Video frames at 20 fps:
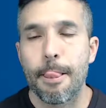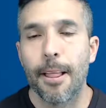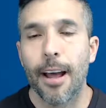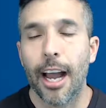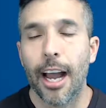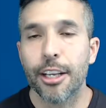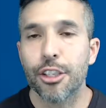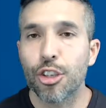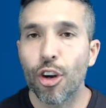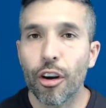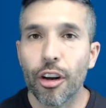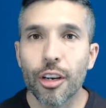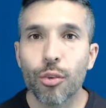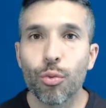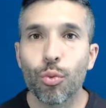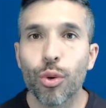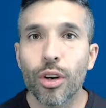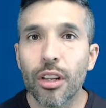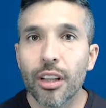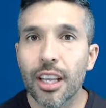I started
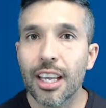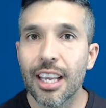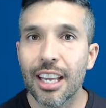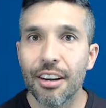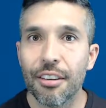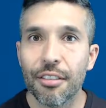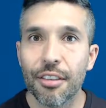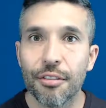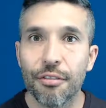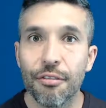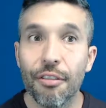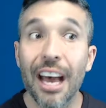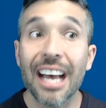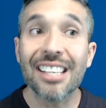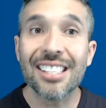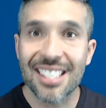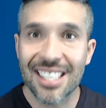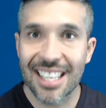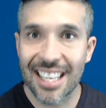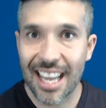really
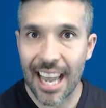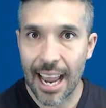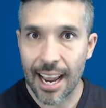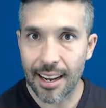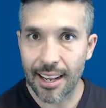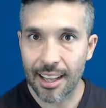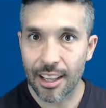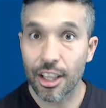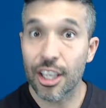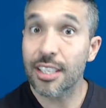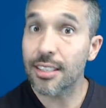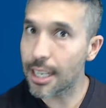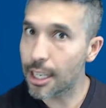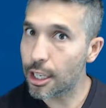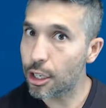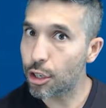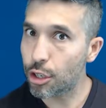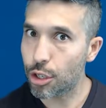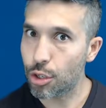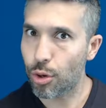investigating this
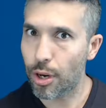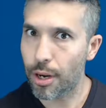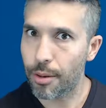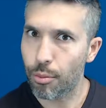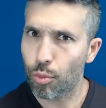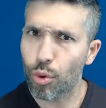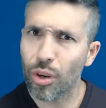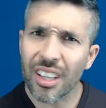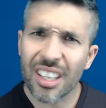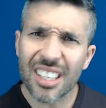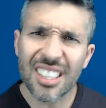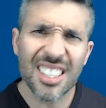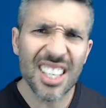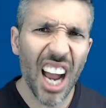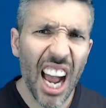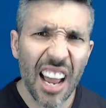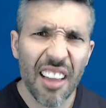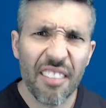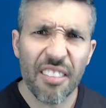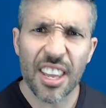industry, really
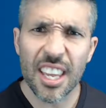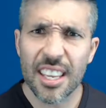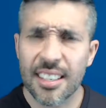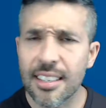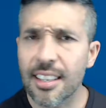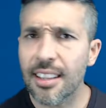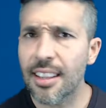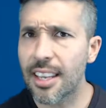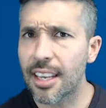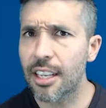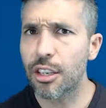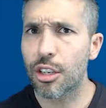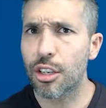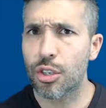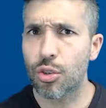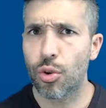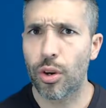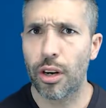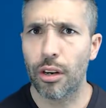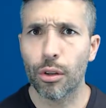diving into the
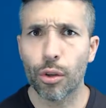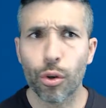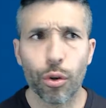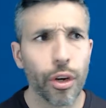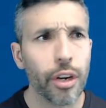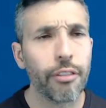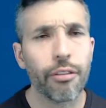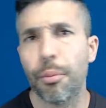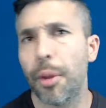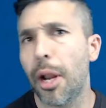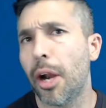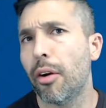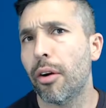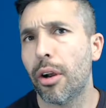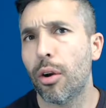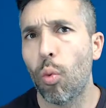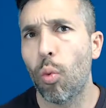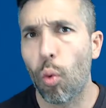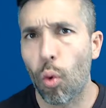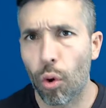industry and learning from
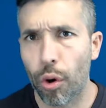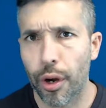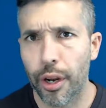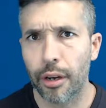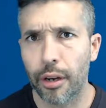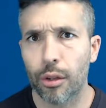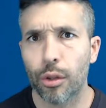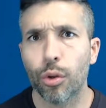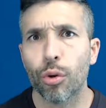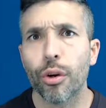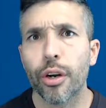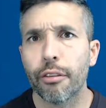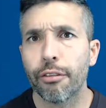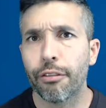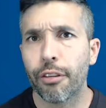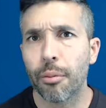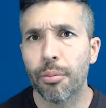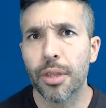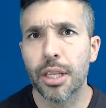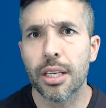Eric Worre and learning
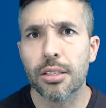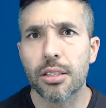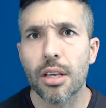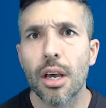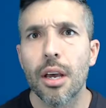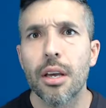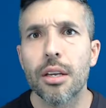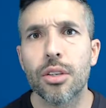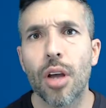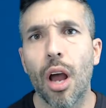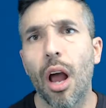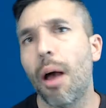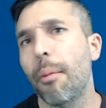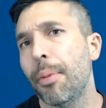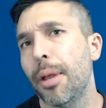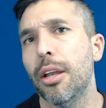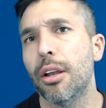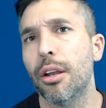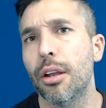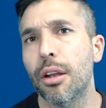from these top
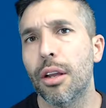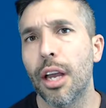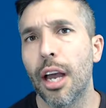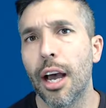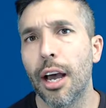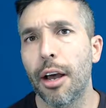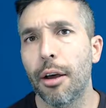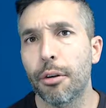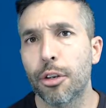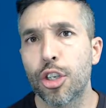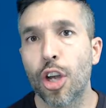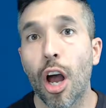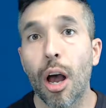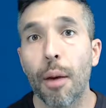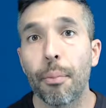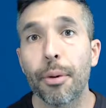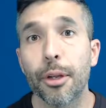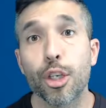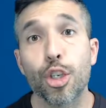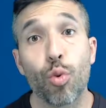
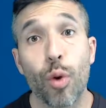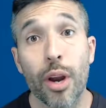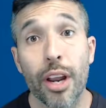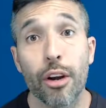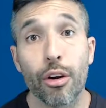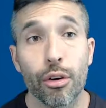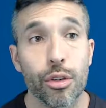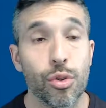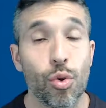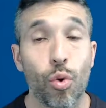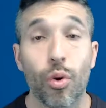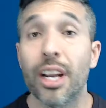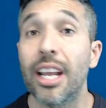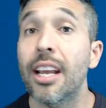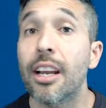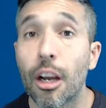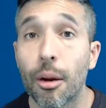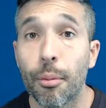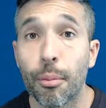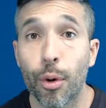trainers or
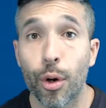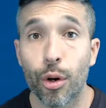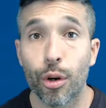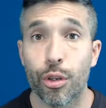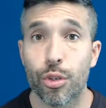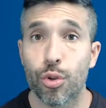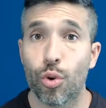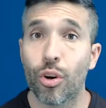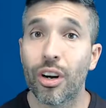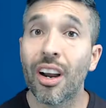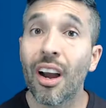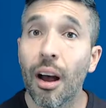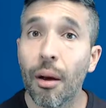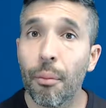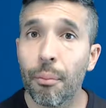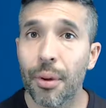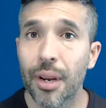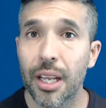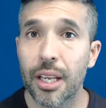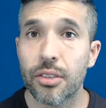income earners or
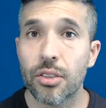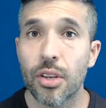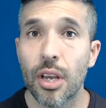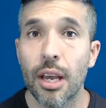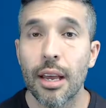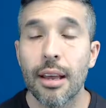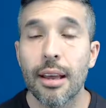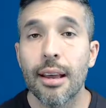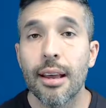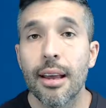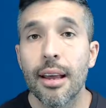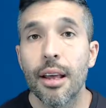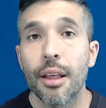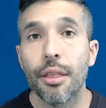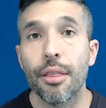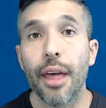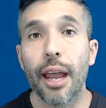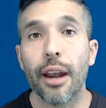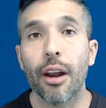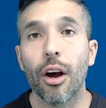companies
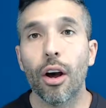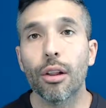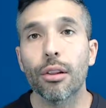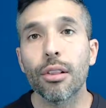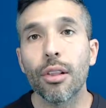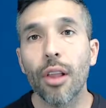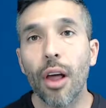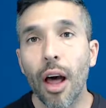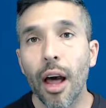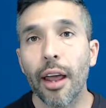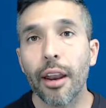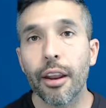that a lot